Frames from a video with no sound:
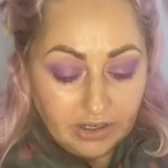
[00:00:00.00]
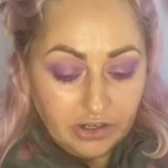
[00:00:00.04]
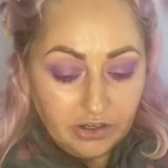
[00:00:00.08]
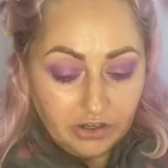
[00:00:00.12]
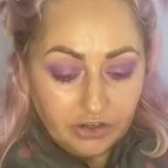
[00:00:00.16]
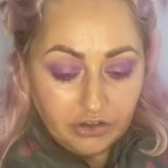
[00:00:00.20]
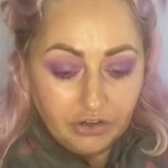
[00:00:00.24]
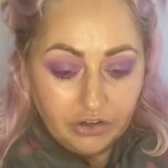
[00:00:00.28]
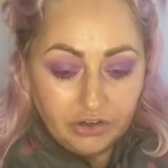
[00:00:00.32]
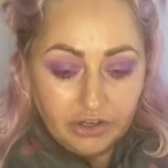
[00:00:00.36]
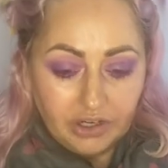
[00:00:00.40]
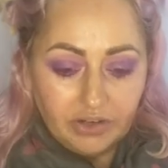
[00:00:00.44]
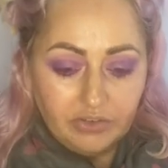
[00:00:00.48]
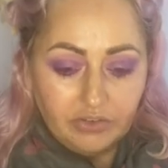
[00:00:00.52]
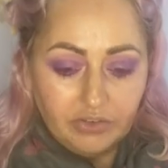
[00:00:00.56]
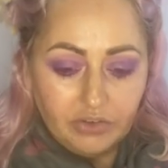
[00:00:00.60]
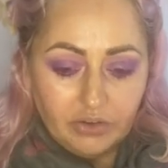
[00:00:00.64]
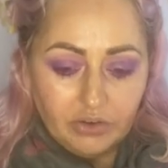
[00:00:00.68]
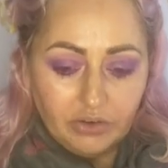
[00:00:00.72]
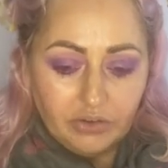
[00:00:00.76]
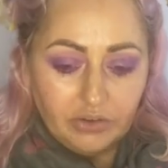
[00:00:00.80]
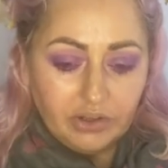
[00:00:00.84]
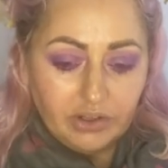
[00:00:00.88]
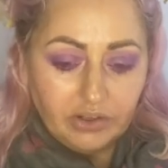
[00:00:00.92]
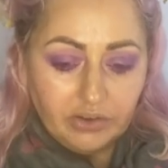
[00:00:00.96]
You don't have to
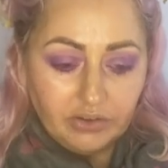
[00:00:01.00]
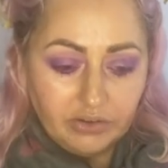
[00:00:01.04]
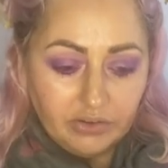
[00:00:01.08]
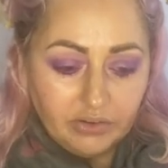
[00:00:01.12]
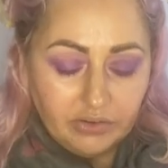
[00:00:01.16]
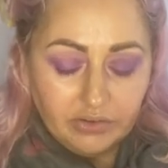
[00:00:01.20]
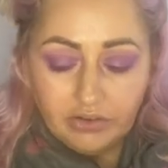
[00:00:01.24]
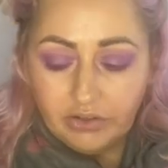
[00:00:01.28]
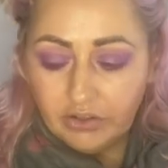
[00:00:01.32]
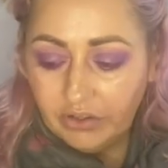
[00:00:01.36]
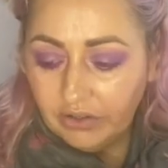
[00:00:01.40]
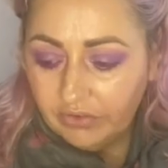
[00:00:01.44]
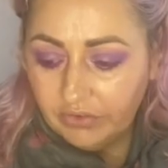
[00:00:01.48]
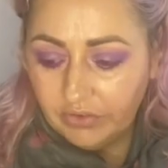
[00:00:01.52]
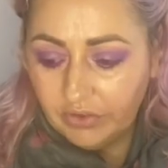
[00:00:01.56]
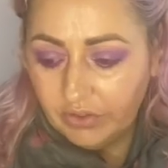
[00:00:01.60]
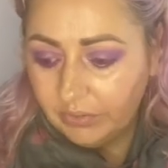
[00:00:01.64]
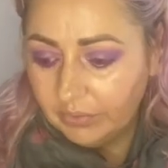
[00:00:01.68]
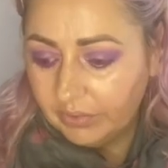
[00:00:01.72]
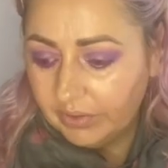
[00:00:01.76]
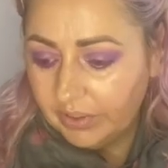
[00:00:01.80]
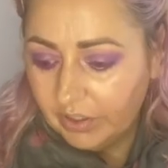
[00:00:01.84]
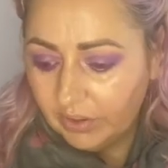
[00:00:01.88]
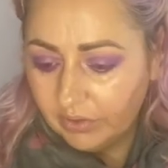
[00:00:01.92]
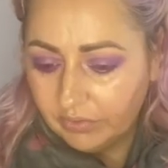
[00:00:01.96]
do this, you don't have to do
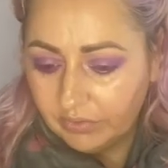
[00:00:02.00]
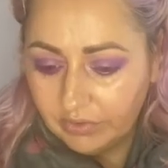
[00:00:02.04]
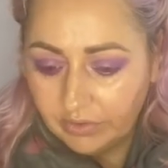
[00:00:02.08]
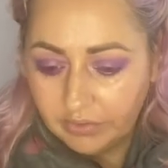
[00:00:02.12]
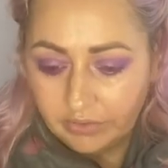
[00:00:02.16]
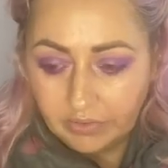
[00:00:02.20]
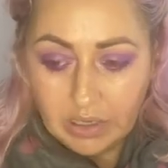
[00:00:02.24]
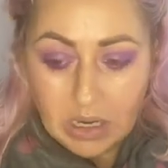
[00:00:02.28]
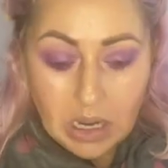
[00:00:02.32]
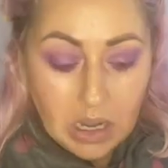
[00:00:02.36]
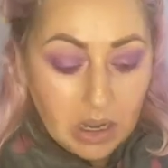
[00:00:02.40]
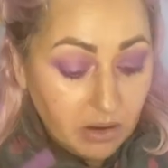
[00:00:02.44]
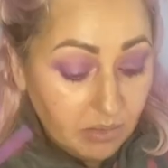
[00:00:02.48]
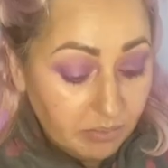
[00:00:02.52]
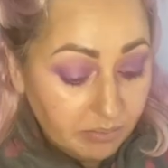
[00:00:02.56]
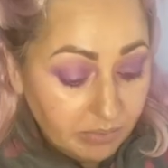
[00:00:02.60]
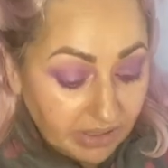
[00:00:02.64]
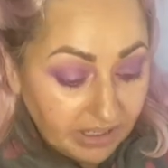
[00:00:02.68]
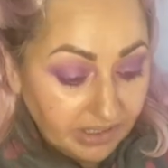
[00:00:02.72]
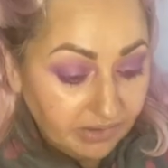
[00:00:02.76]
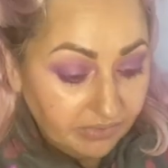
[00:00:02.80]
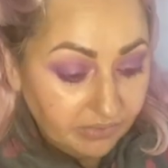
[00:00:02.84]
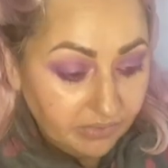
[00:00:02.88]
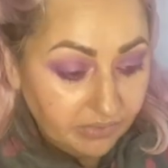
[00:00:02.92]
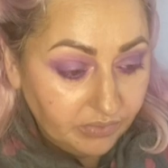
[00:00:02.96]
any of it, but
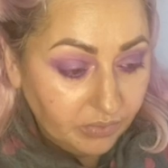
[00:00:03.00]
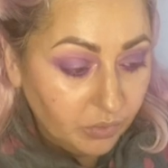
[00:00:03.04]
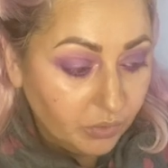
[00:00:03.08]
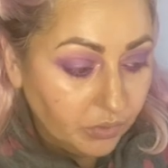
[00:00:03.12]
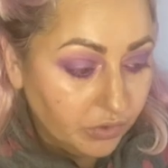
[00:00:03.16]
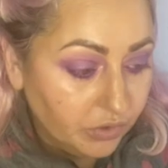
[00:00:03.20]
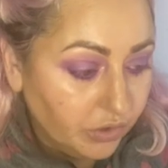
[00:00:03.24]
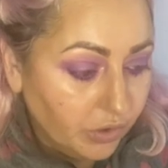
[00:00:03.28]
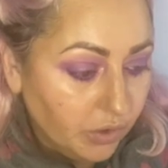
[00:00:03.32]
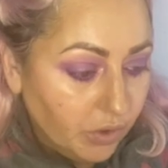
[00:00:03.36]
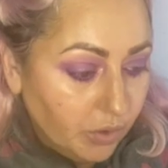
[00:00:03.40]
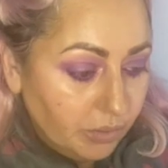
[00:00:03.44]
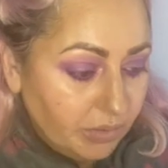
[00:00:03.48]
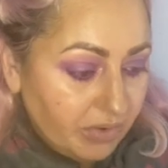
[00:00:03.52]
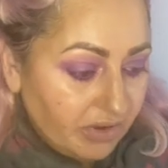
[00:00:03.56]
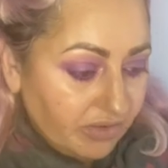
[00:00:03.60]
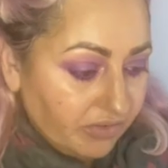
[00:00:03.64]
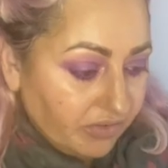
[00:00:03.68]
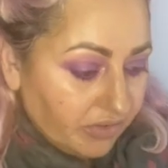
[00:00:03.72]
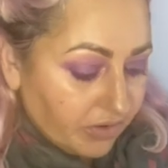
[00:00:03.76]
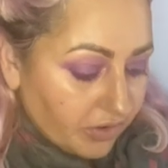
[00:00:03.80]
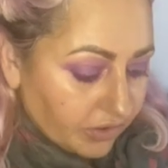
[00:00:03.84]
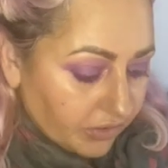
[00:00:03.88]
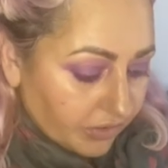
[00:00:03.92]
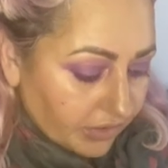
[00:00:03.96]
if you want to go a bit
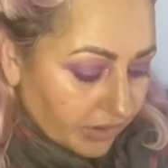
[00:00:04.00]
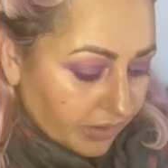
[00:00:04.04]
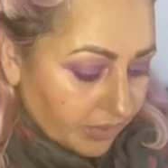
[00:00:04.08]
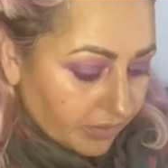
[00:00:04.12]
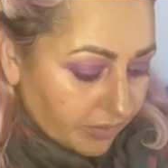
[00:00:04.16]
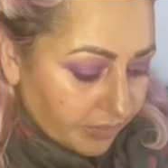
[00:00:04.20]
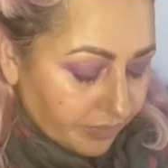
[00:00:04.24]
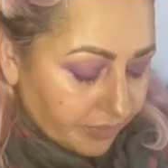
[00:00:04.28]
further,